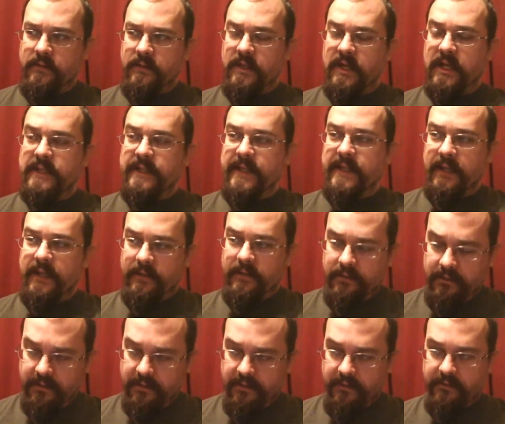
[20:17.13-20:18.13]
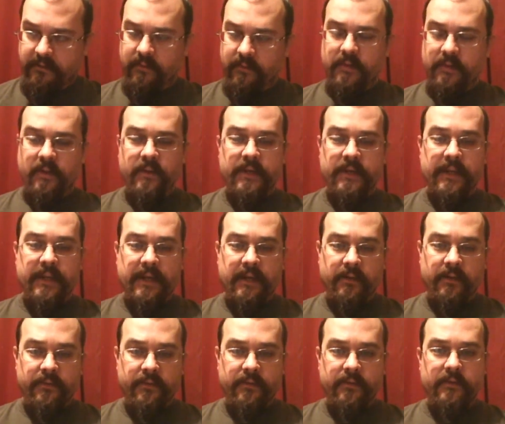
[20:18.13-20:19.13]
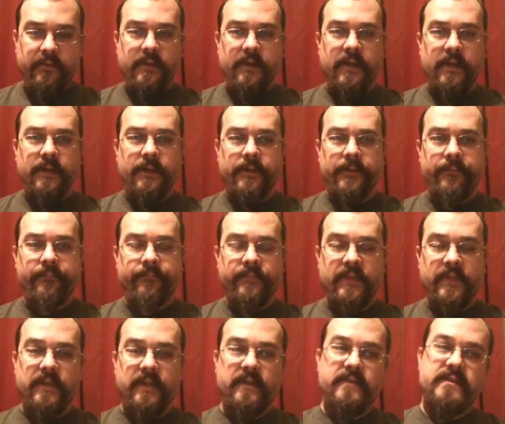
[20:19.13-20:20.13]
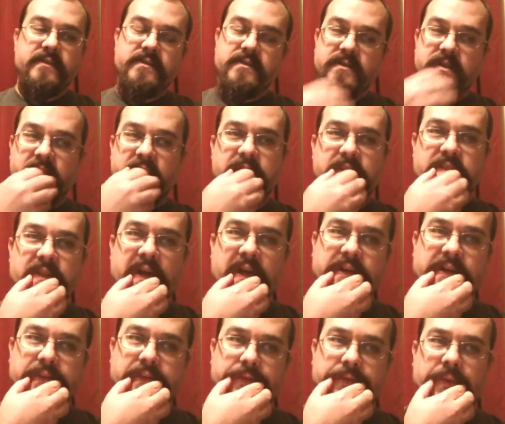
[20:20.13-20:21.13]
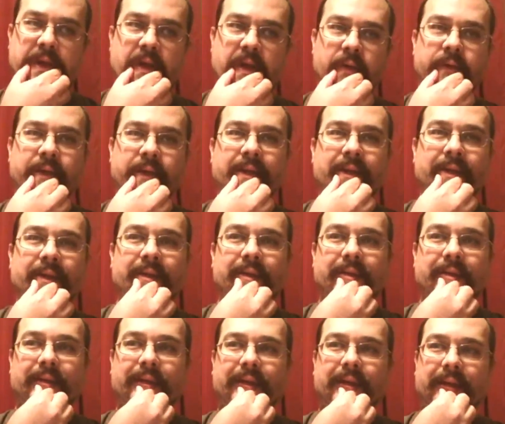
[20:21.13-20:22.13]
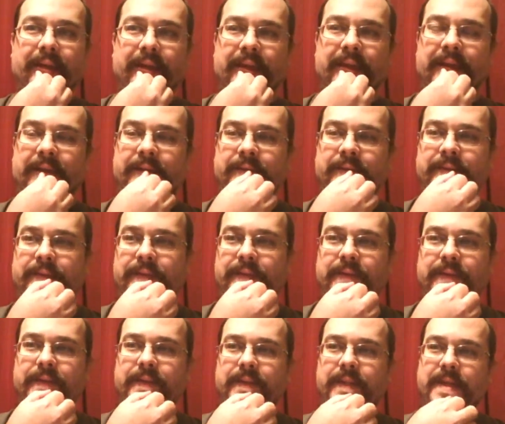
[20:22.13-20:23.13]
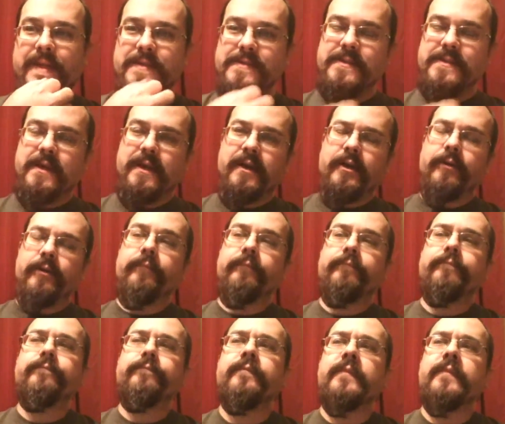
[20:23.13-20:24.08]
Khalid ends up going down. He gets knocked to the ground, and these Mahan,